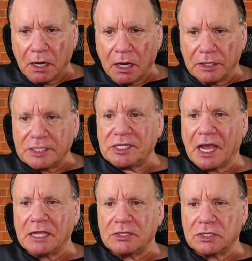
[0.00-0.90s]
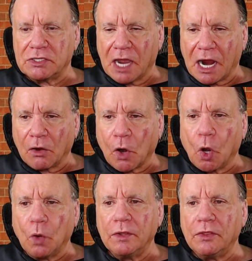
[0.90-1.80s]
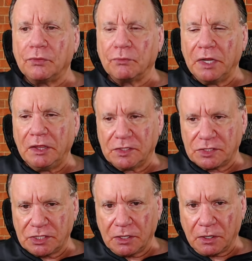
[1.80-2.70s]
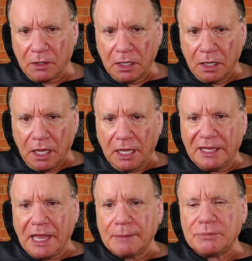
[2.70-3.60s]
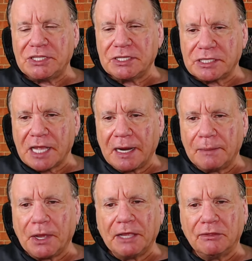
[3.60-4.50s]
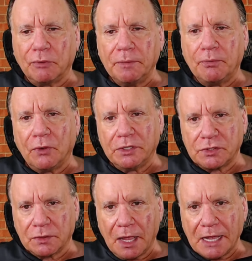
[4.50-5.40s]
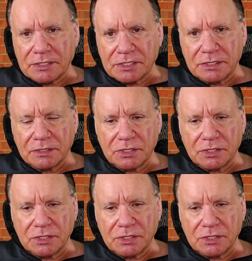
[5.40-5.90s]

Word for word: Uh, the Jets are 0 3 this year in games decided by three points or less.